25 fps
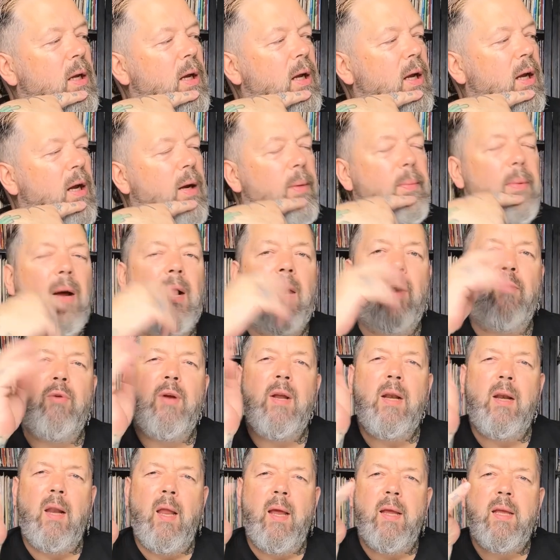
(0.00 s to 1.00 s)
And I
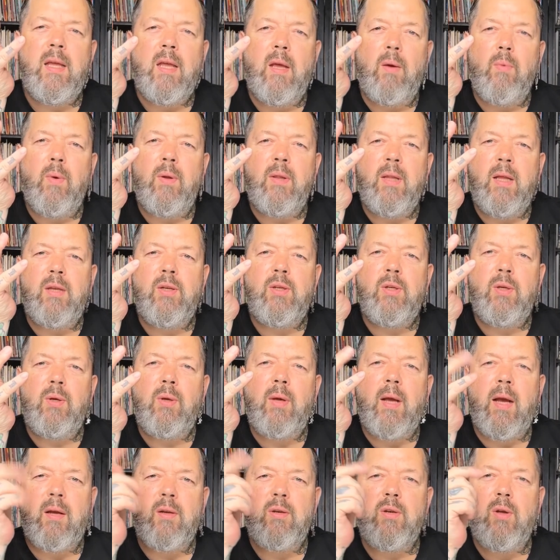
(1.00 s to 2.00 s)
really like it when they
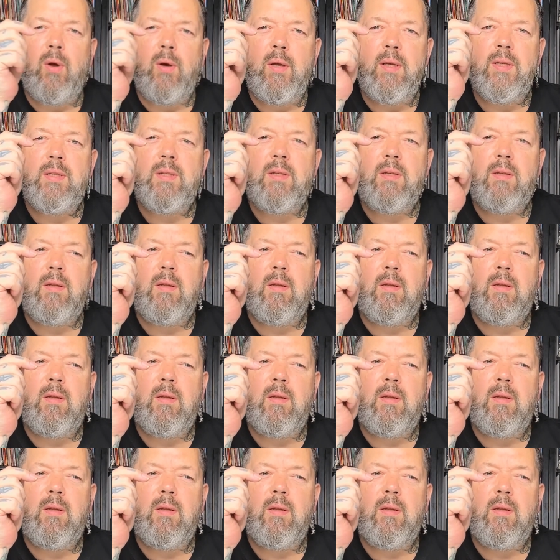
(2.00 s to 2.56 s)
do acknowledge